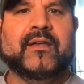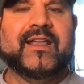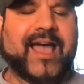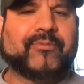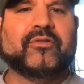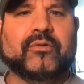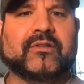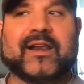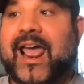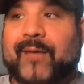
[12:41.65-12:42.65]
An absolute
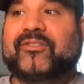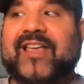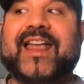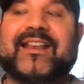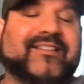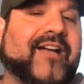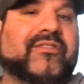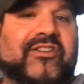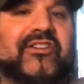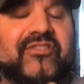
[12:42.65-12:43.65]
clinic. And I'm saying this,
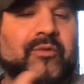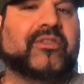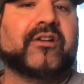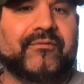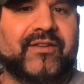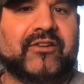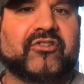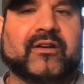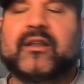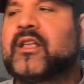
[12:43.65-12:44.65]
obviously, you can see with conviction.